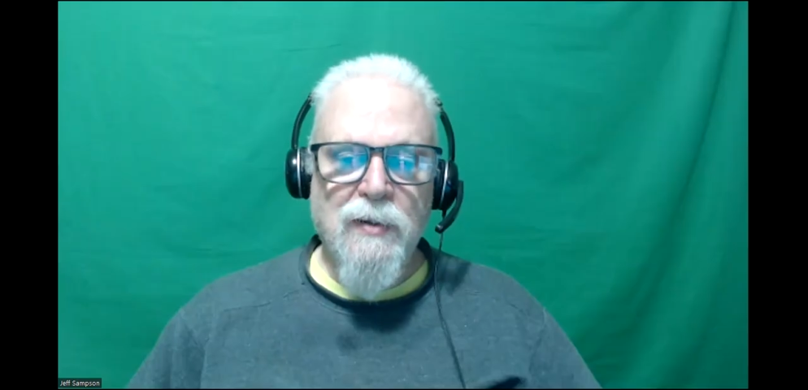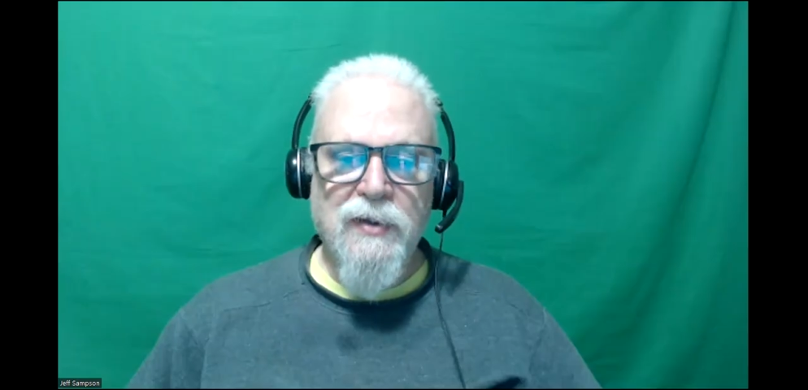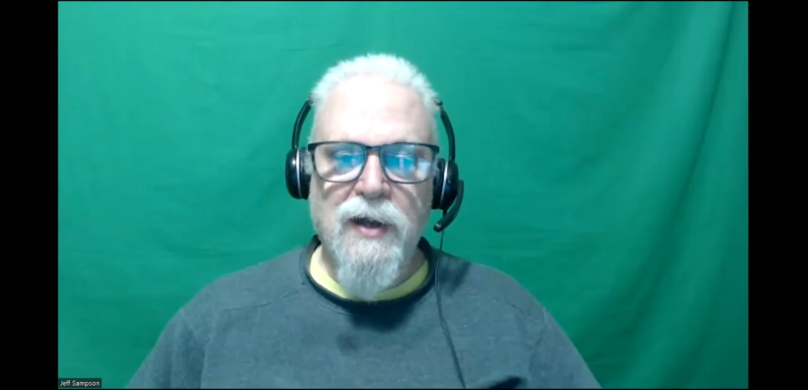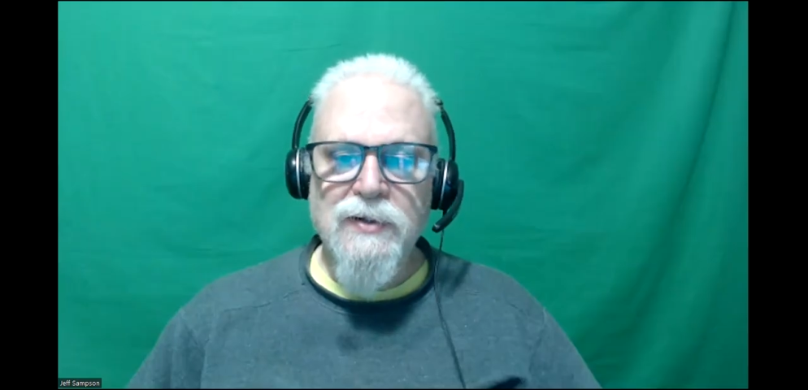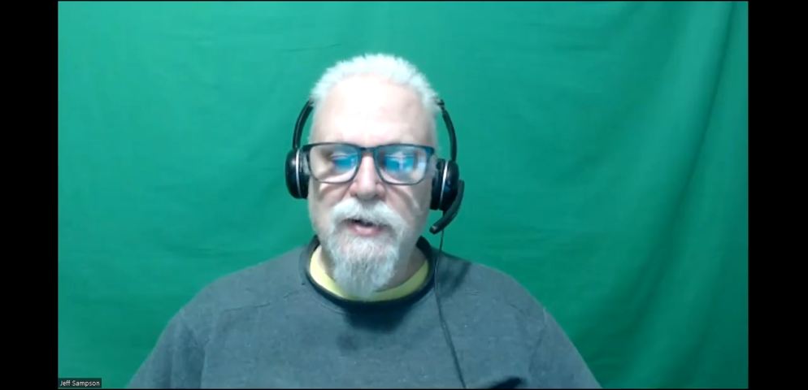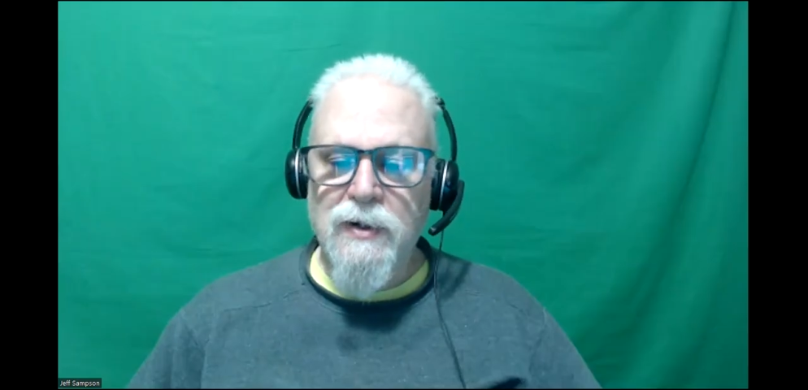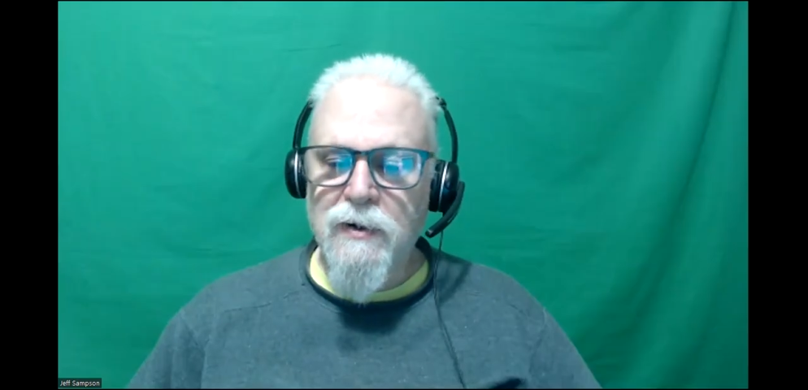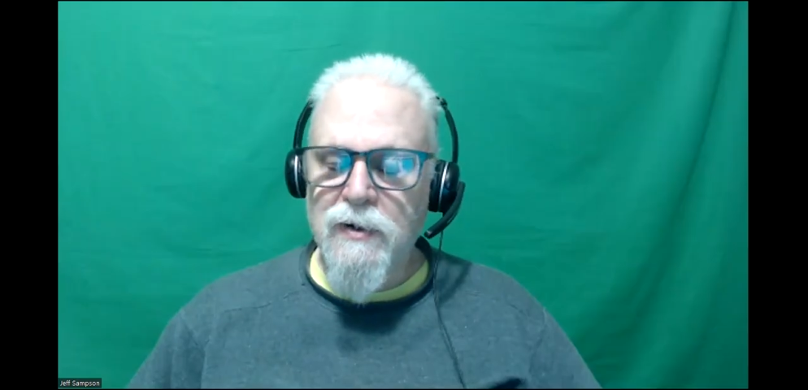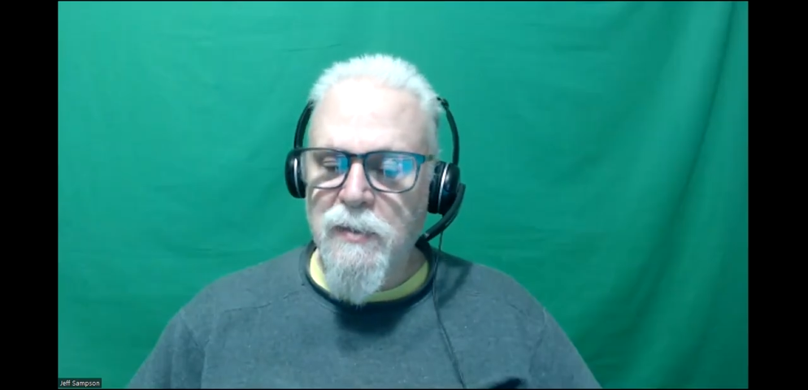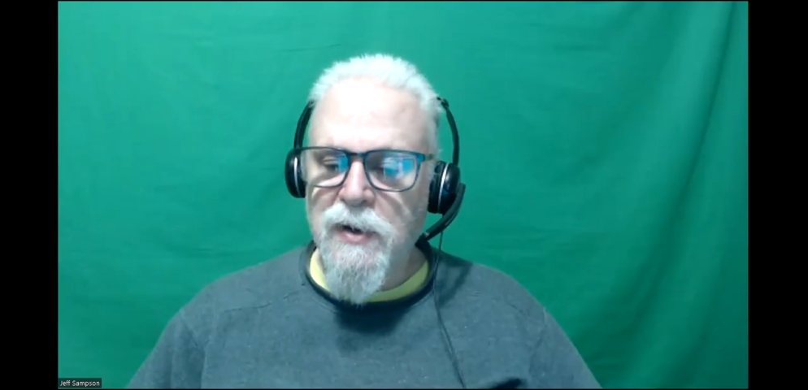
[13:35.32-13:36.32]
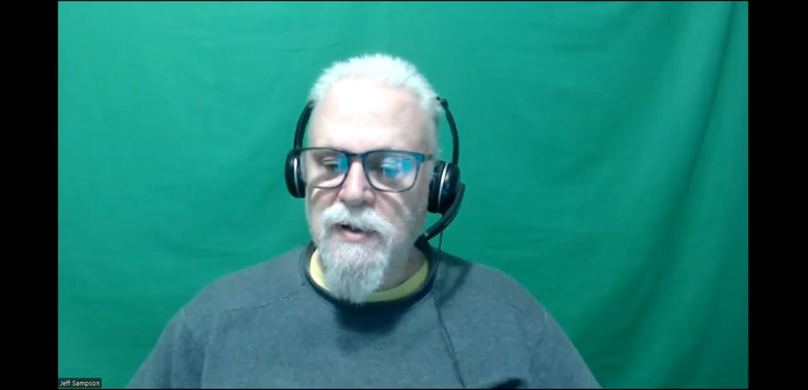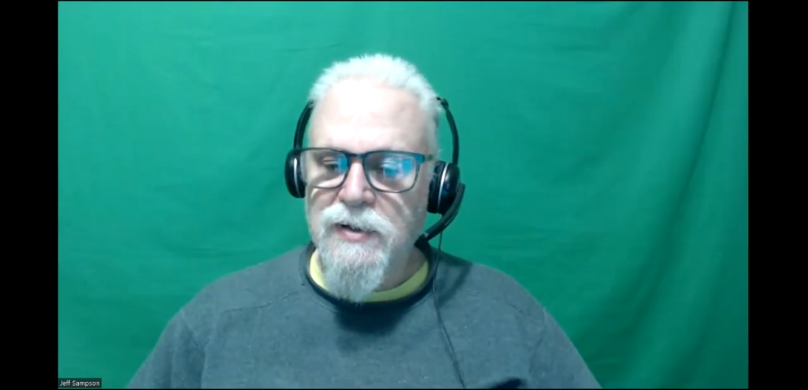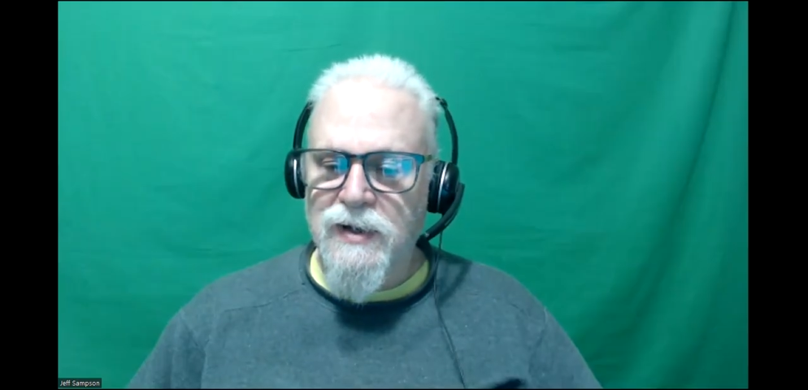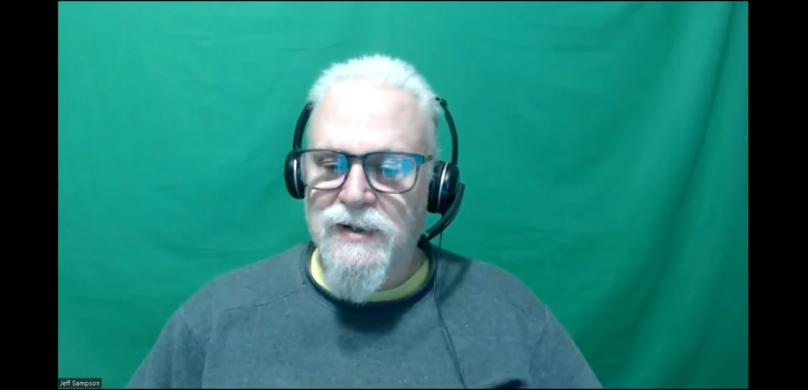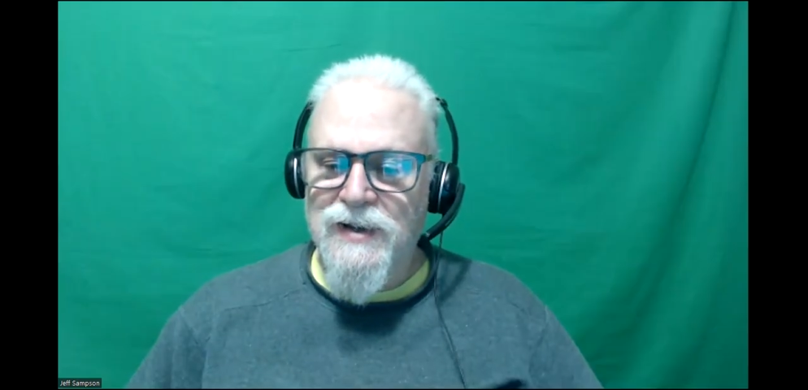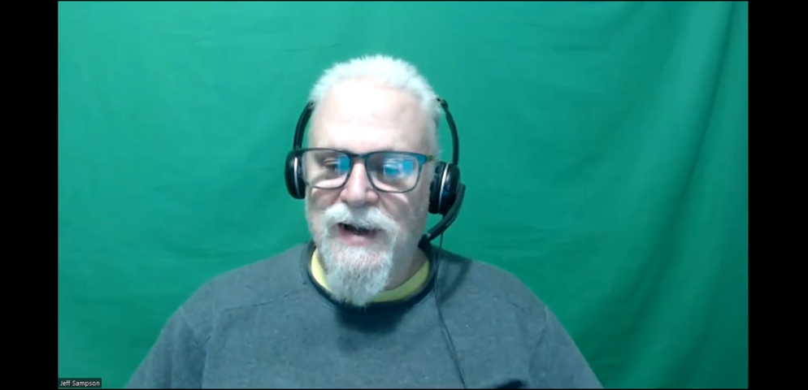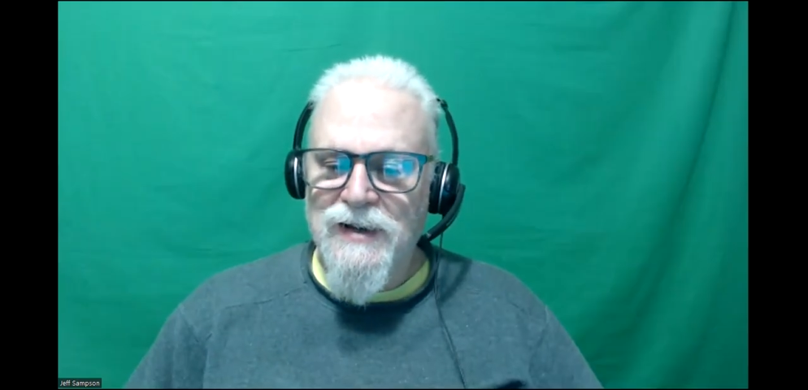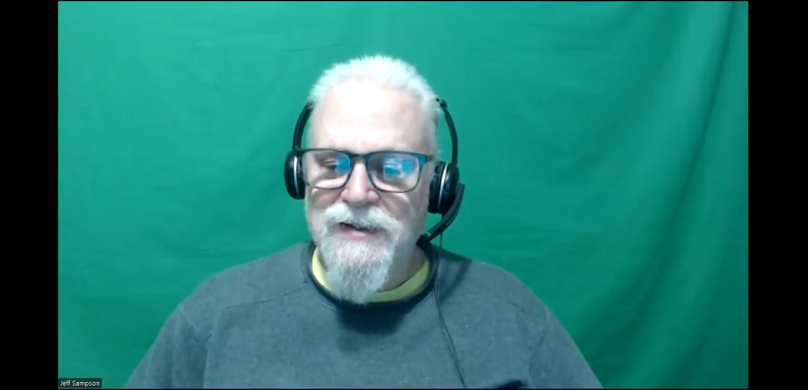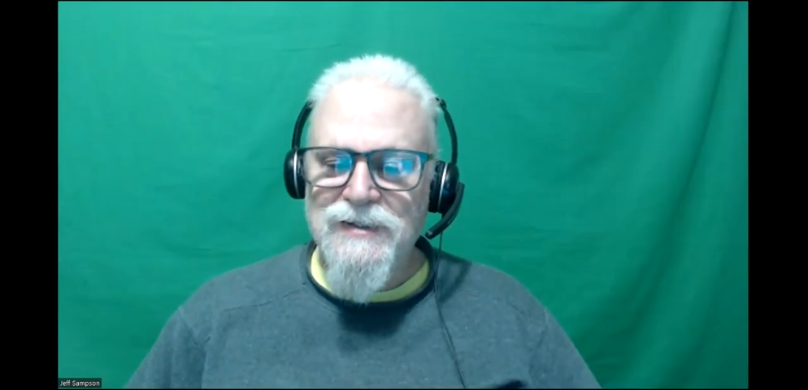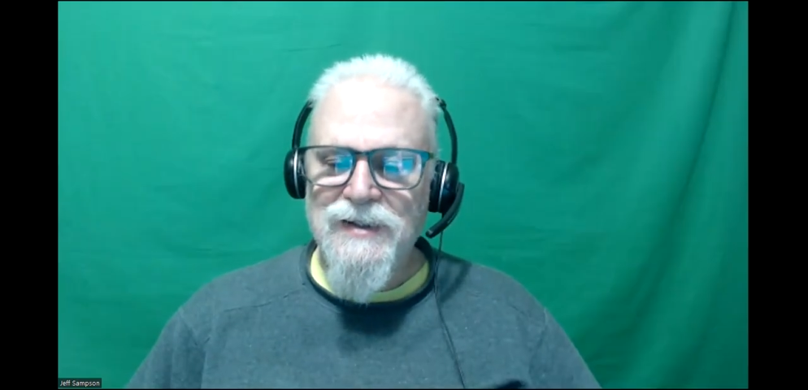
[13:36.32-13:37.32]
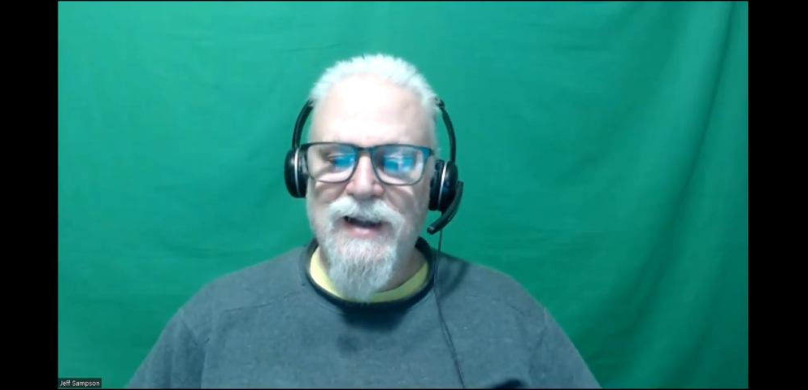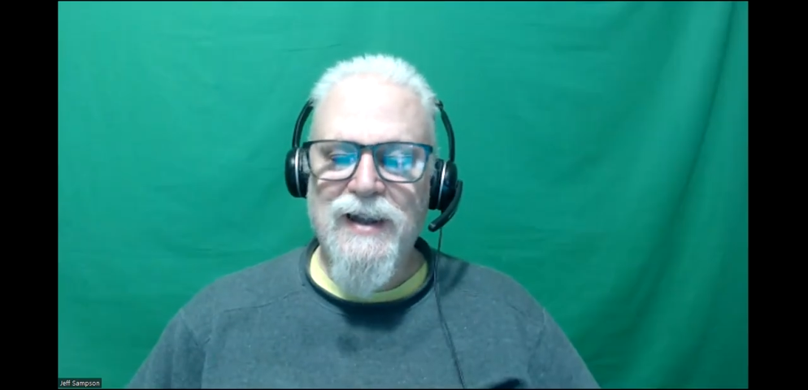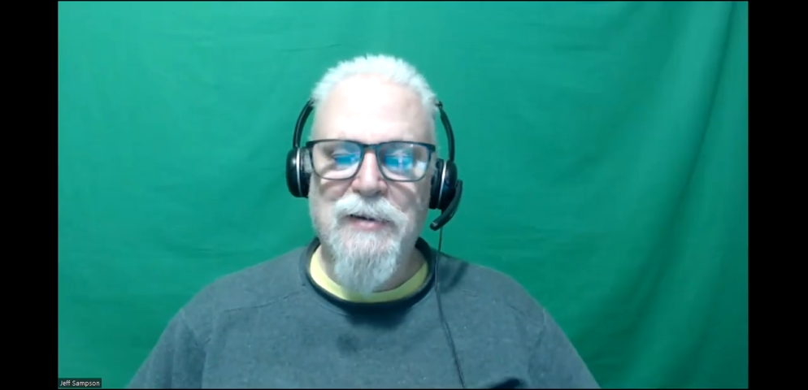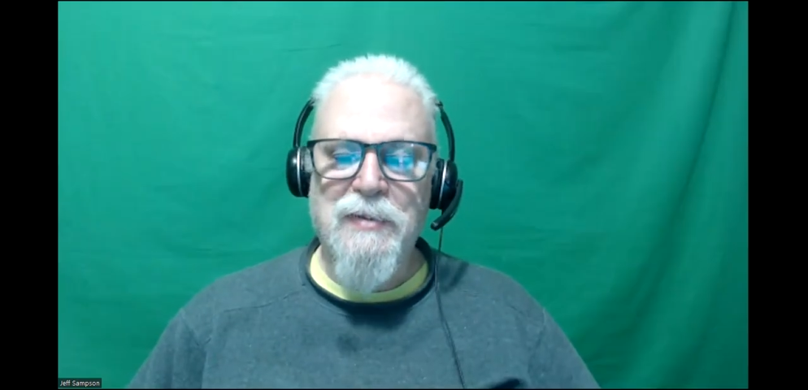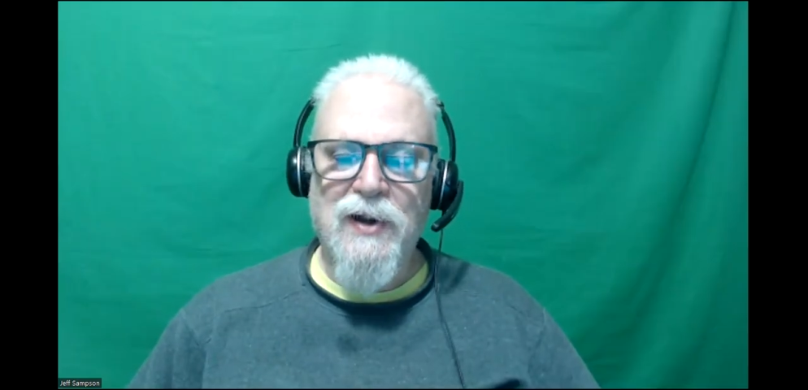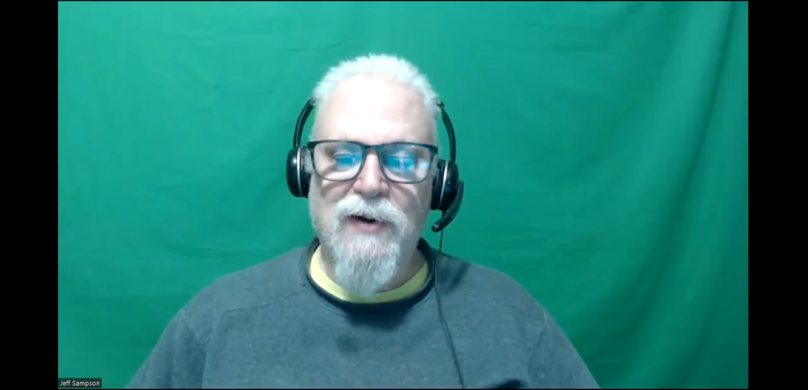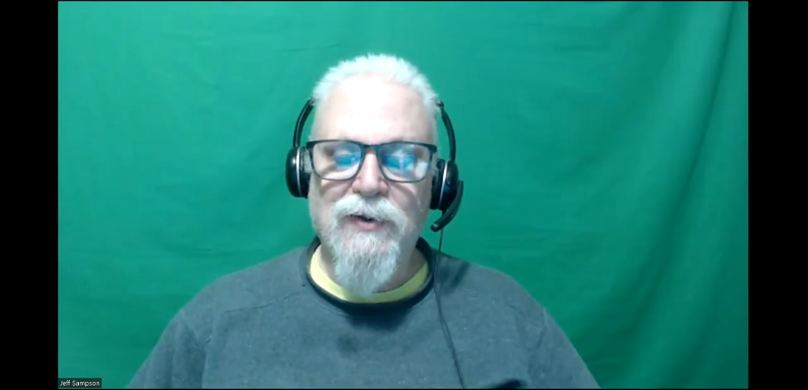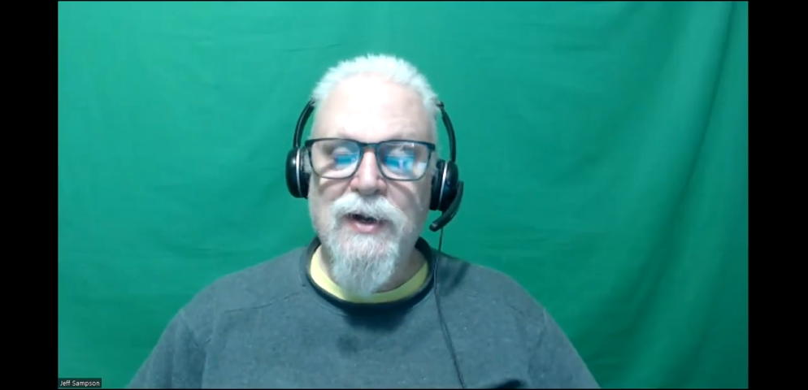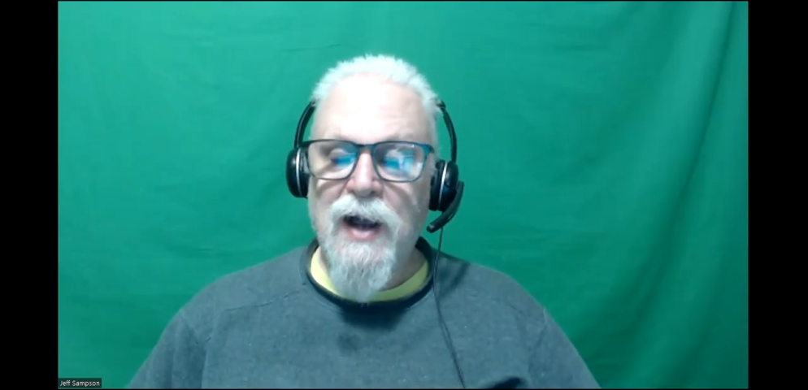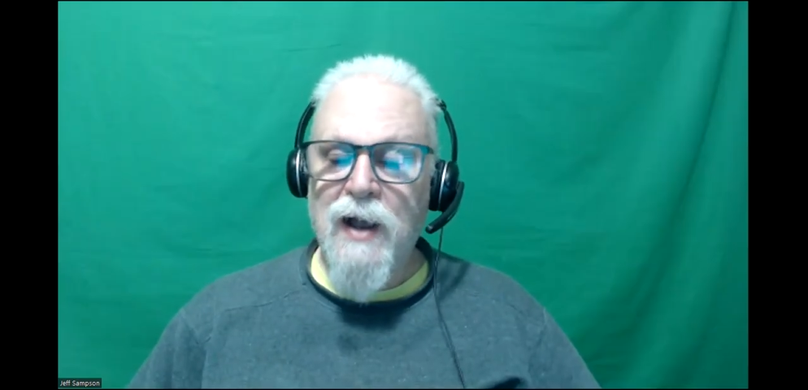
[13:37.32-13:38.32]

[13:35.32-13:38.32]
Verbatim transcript: something else that occurred to me is that I I got to be careful.